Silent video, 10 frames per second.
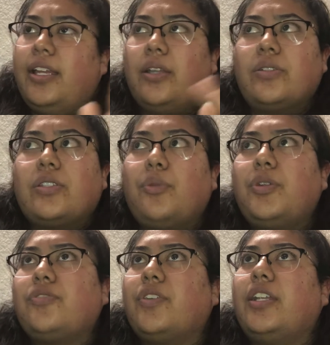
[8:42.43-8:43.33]
It was so
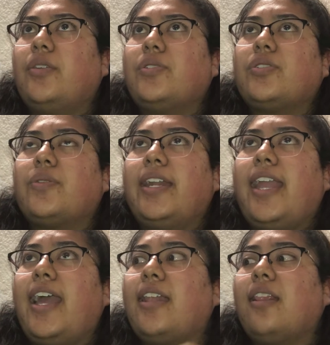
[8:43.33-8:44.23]
much fun. It was great.
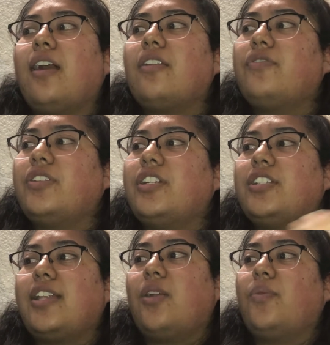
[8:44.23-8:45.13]
I had a lot of footage
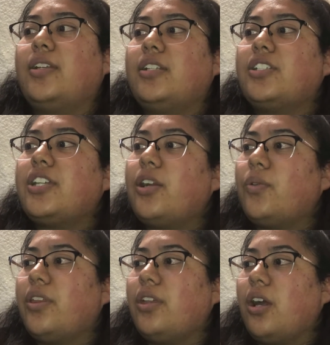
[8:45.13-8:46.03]
that I wanted to share
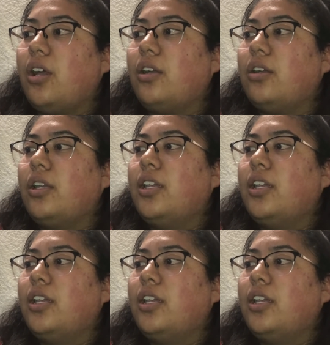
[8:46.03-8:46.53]
with y'all.